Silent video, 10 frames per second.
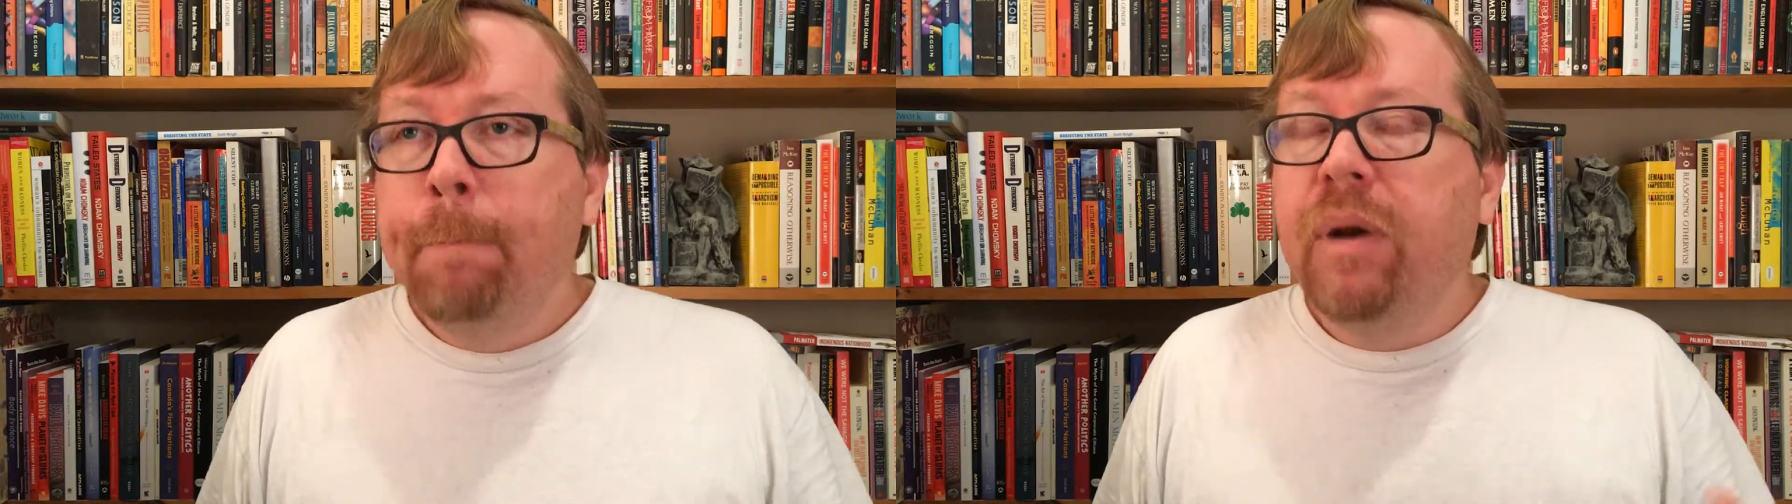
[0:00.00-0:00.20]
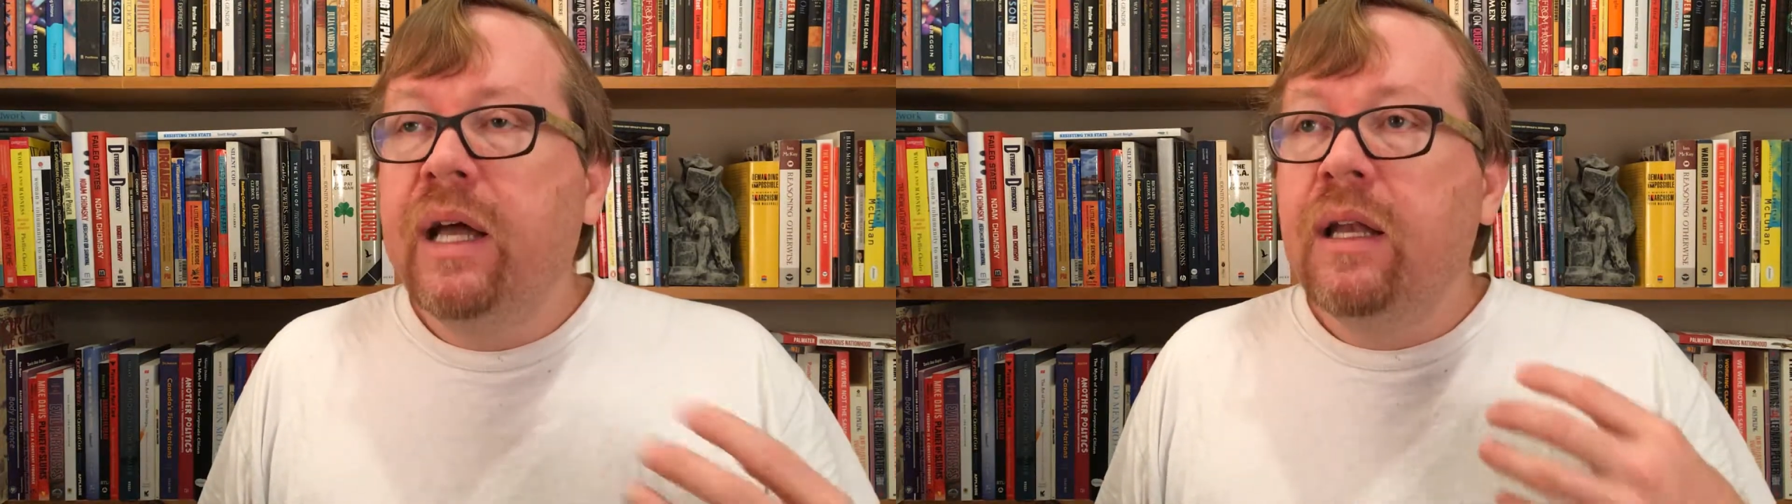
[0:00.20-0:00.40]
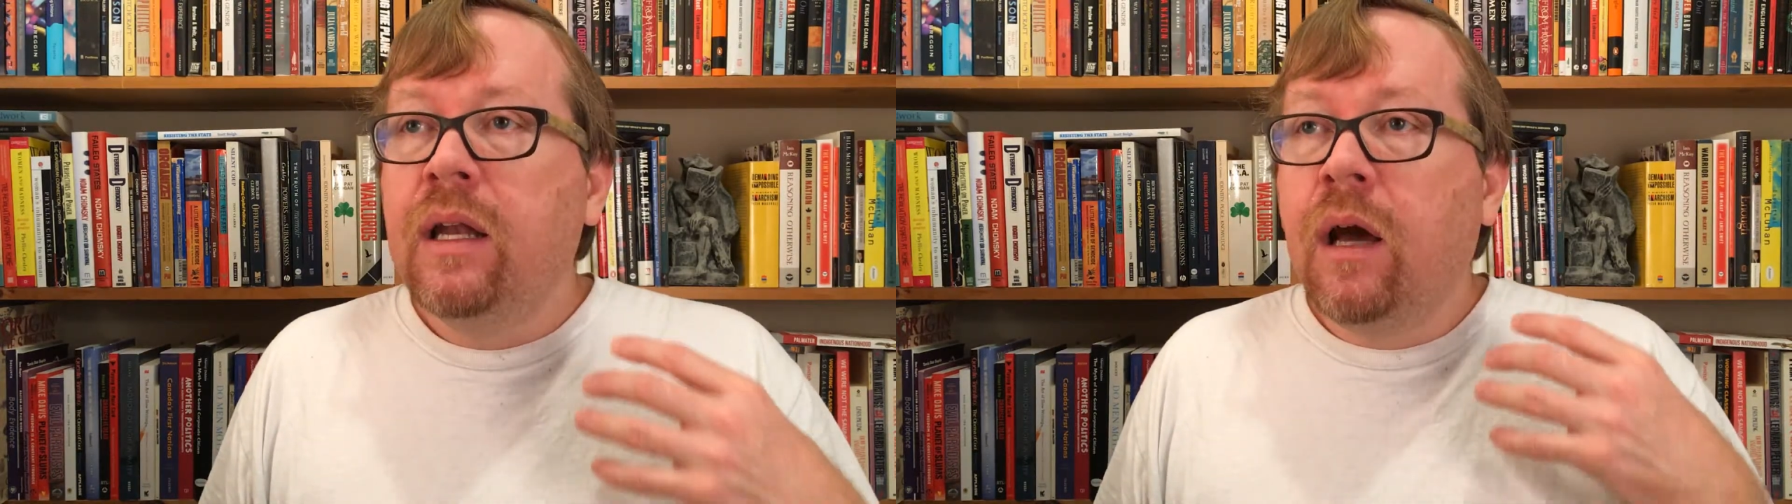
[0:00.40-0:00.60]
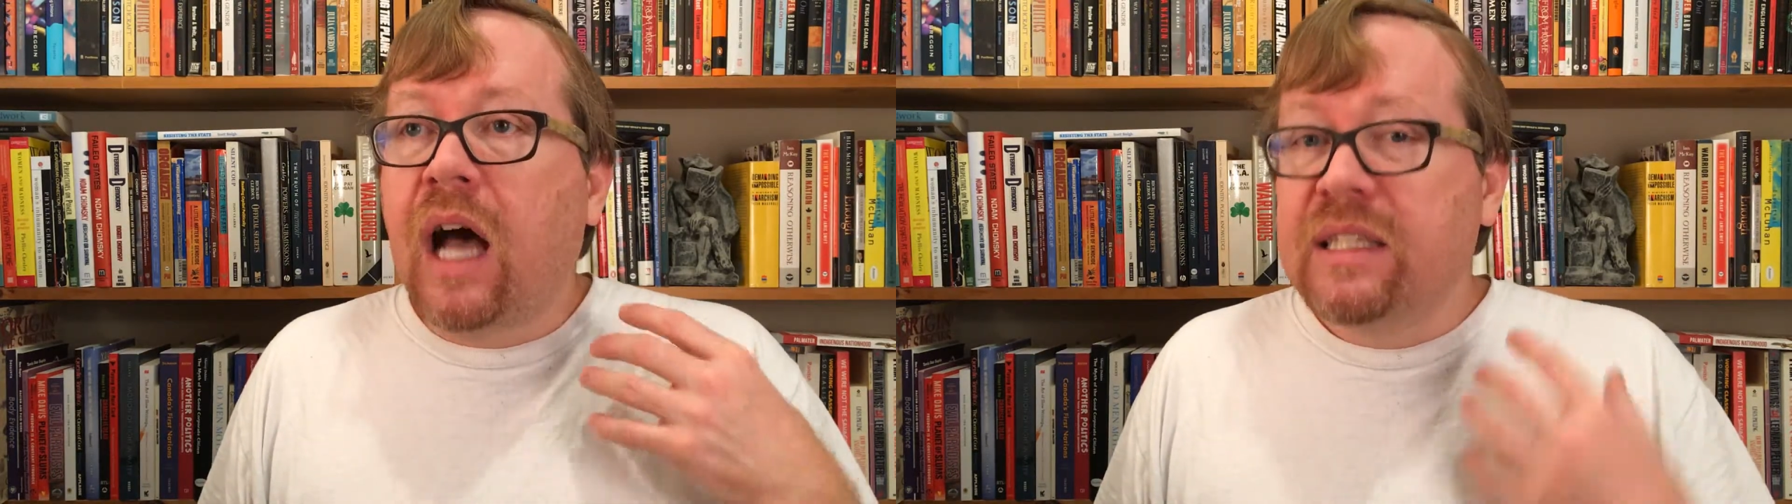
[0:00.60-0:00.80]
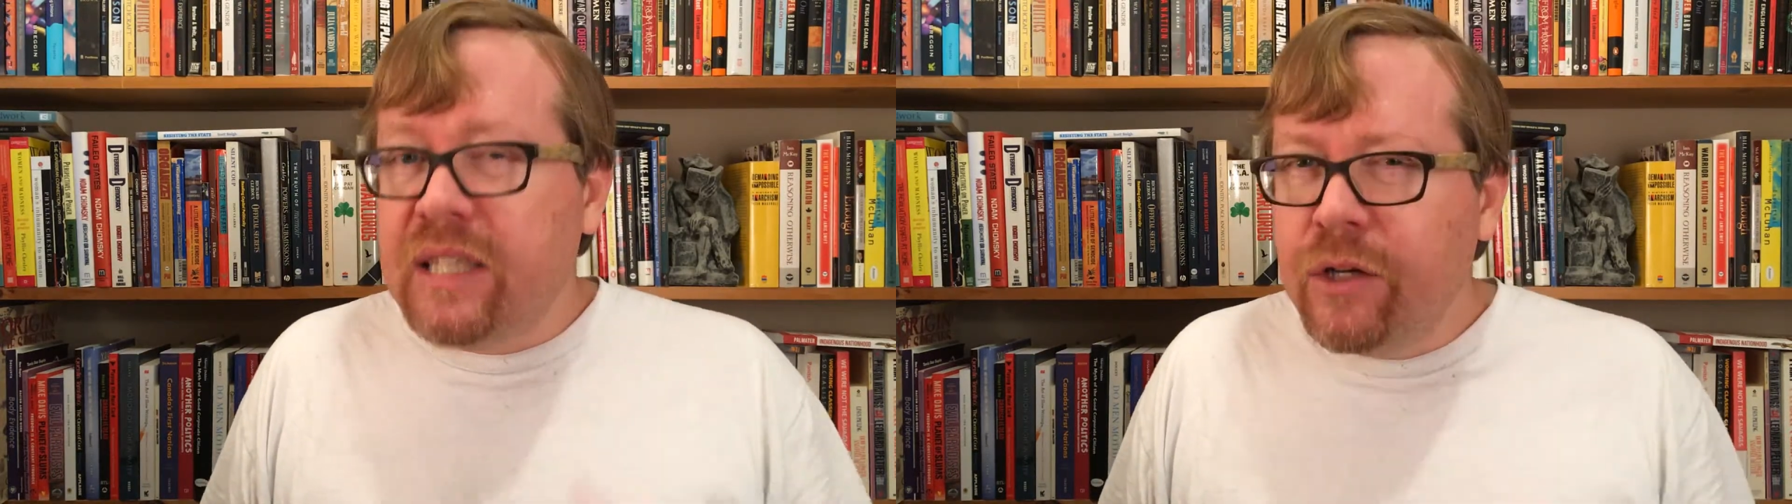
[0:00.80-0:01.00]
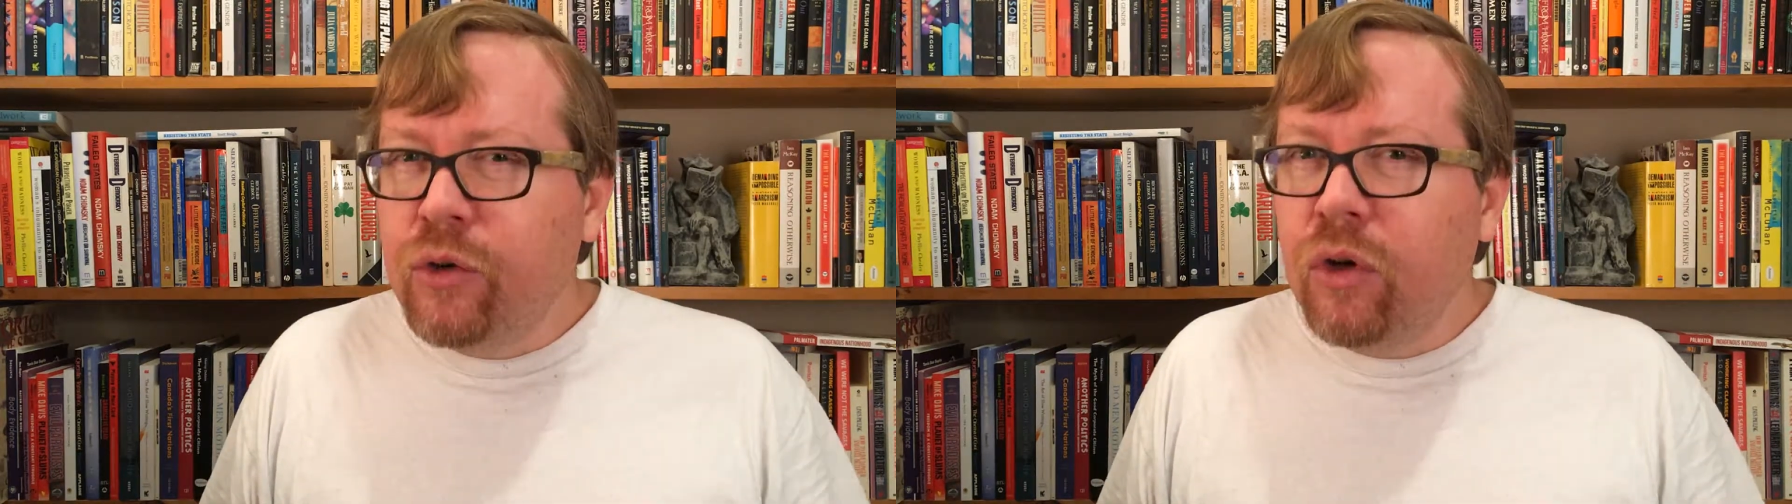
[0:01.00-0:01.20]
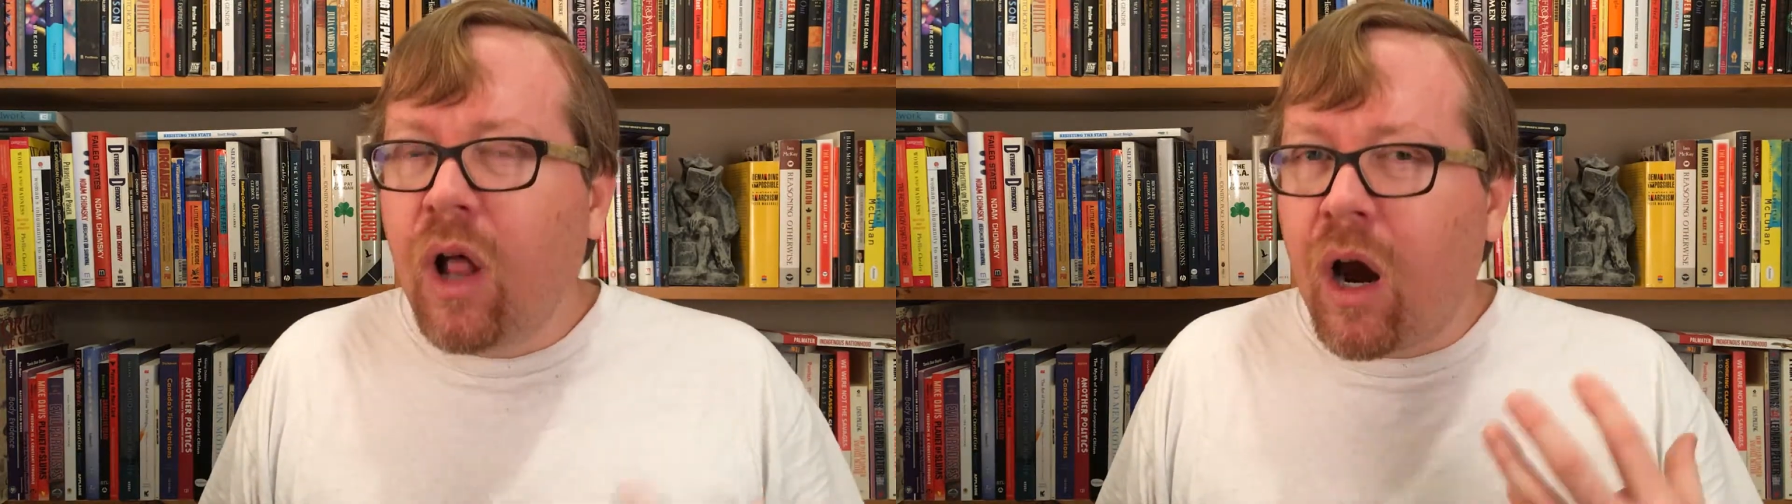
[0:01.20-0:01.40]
But a central